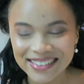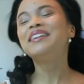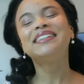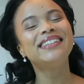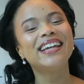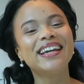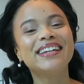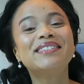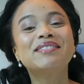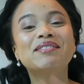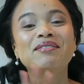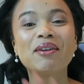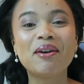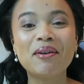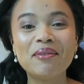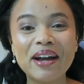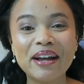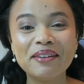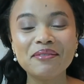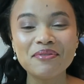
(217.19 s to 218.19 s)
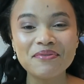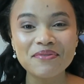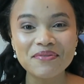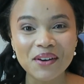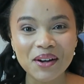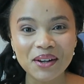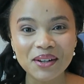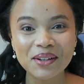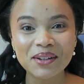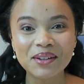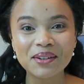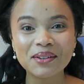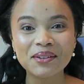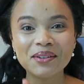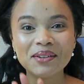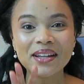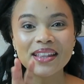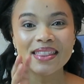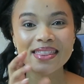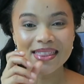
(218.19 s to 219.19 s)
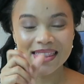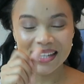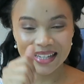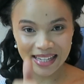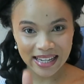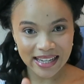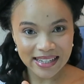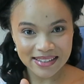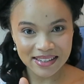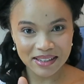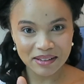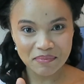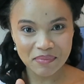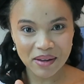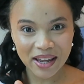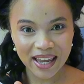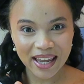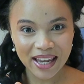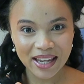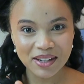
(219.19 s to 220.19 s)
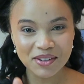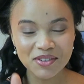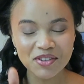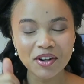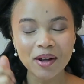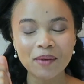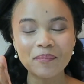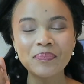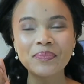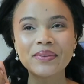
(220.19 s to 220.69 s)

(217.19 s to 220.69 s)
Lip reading: But yes, go and follow the LinkedIn page.